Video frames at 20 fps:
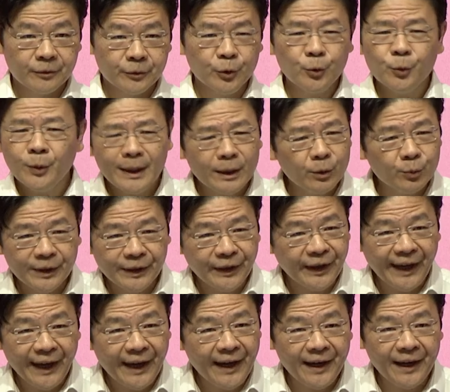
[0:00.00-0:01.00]
No one will
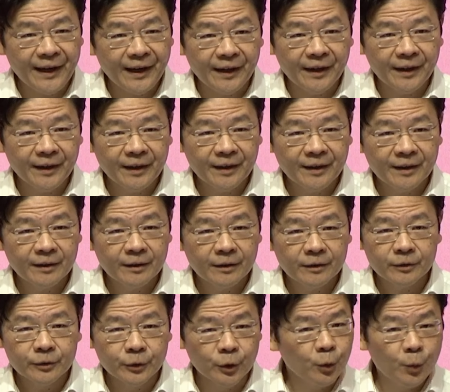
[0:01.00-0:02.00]
care.
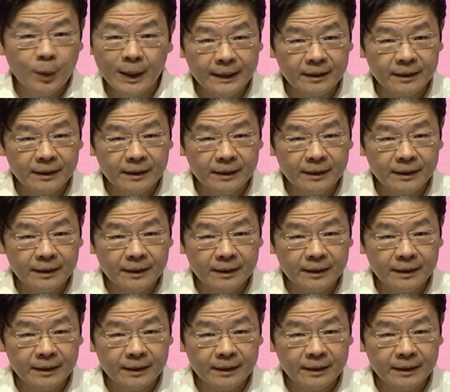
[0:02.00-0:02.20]
No